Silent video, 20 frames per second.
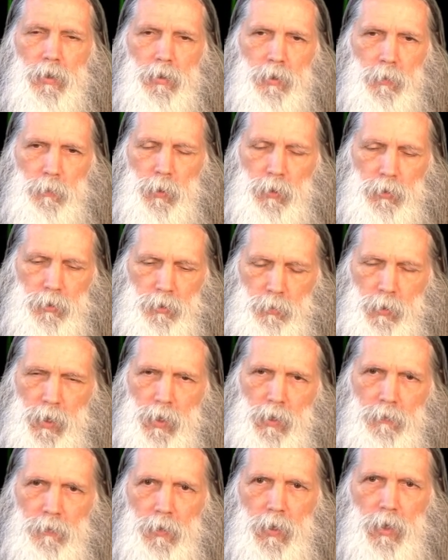the pulse
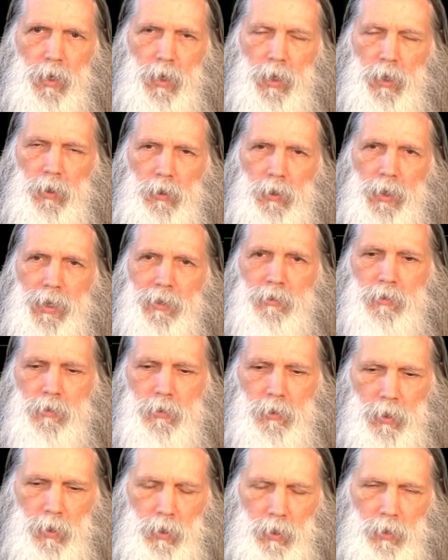wave, and allows